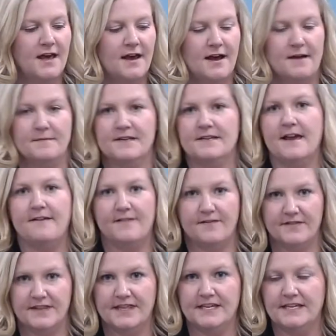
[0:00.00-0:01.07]
and you have
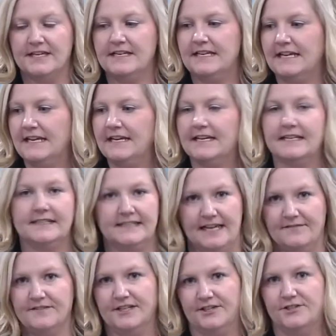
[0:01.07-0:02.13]
everything you need in a
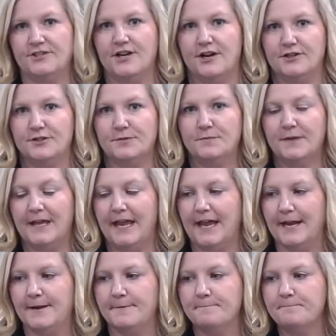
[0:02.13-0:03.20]
safe discharge plan.